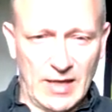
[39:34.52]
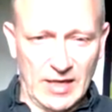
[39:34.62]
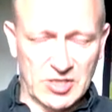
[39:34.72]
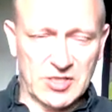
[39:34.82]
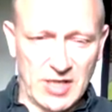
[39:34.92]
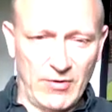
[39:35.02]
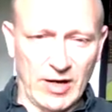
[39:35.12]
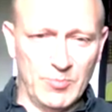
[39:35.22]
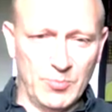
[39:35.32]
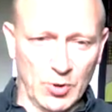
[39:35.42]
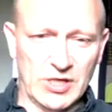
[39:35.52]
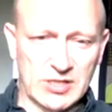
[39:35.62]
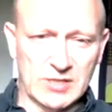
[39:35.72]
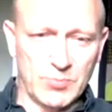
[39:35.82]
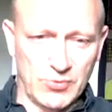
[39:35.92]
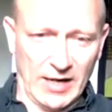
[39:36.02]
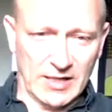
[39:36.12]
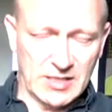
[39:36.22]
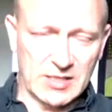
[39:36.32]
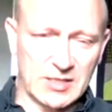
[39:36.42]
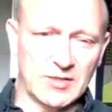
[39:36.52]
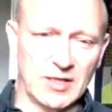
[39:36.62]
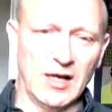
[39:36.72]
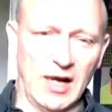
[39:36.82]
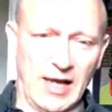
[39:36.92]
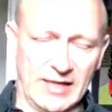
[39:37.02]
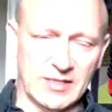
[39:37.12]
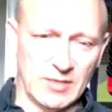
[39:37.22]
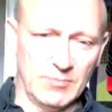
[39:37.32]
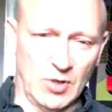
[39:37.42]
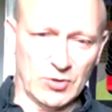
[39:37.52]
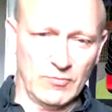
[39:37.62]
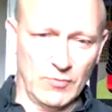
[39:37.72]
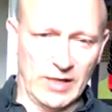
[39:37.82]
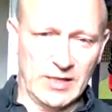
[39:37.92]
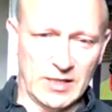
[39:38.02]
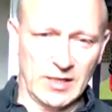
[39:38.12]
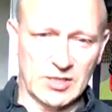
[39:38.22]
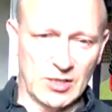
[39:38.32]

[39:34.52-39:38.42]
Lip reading: esoteric Buddhist practice that led to modern Reiki.